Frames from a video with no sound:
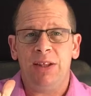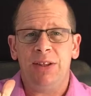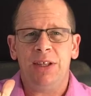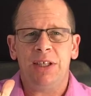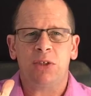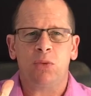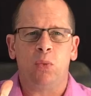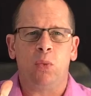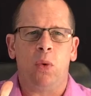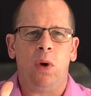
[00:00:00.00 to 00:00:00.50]

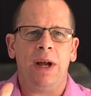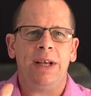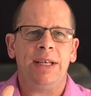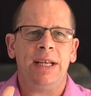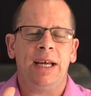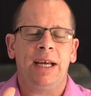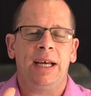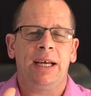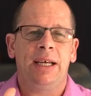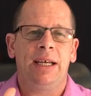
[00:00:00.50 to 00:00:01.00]
this
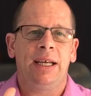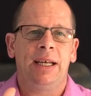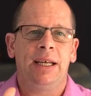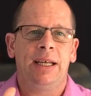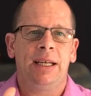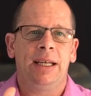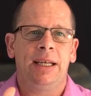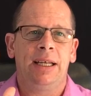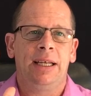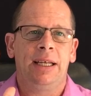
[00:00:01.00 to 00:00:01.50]
one
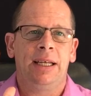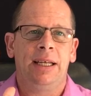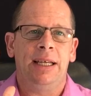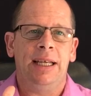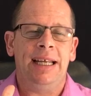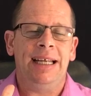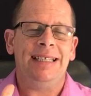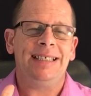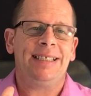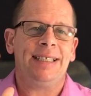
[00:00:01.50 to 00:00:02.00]

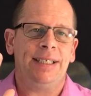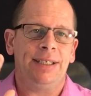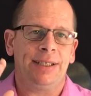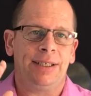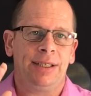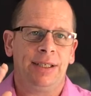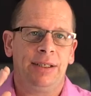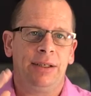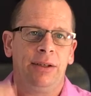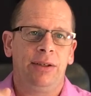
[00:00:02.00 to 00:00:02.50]

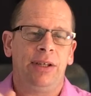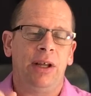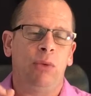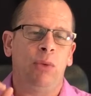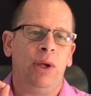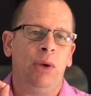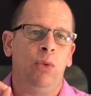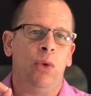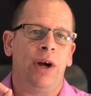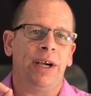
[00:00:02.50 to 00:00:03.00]
instant that
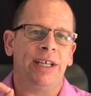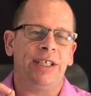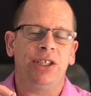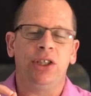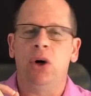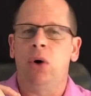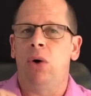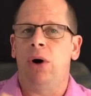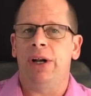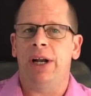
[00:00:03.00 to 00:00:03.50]
we wanted to
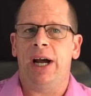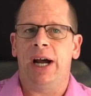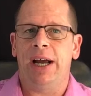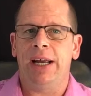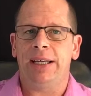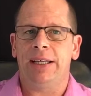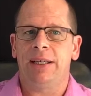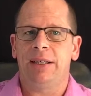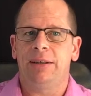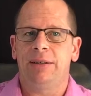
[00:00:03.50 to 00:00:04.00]
go on a
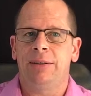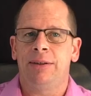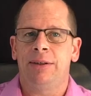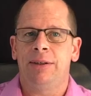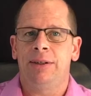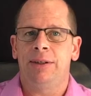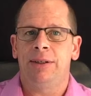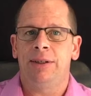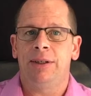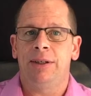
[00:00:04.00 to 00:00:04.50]
hike,
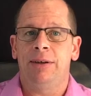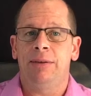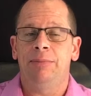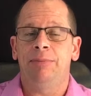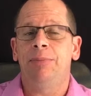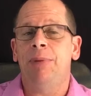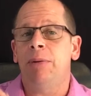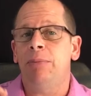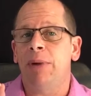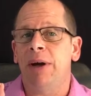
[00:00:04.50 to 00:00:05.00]

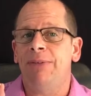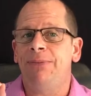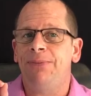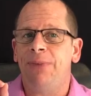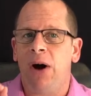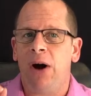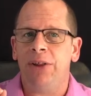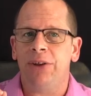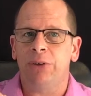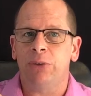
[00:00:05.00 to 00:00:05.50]
but my
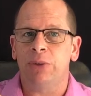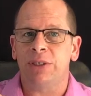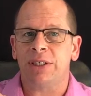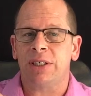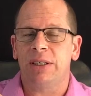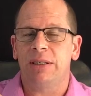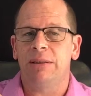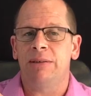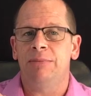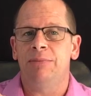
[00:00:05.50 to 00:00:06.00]
father
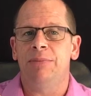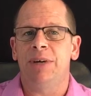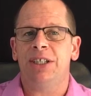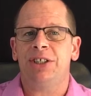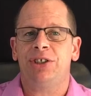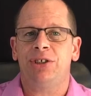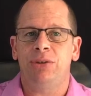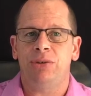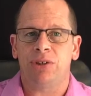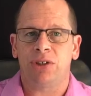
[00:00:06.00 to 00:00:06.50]
was
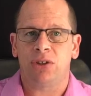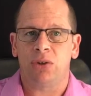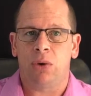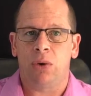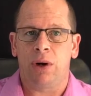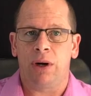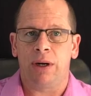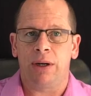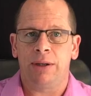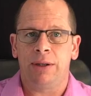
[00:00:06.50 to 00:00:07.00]
much too
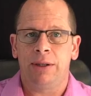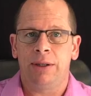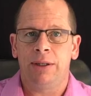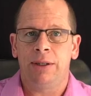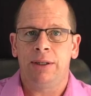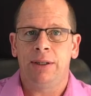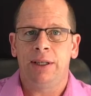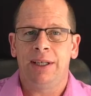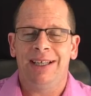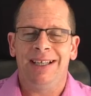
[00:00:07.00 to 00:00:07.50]
sore.
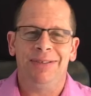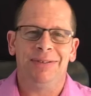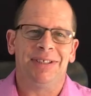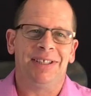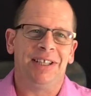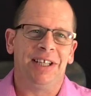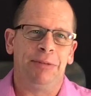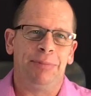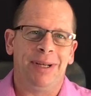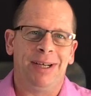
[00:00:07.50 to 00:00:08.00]
He was a
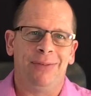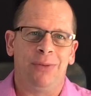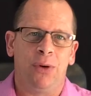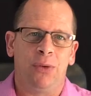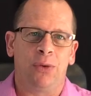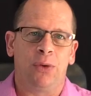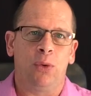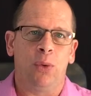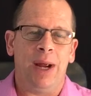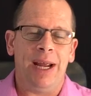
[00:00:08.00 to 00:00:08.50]
little bit of
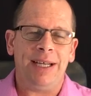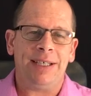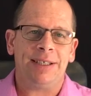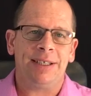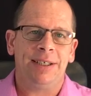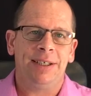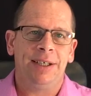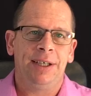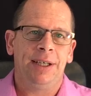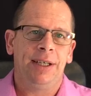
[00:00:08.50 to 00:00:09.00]
overweight,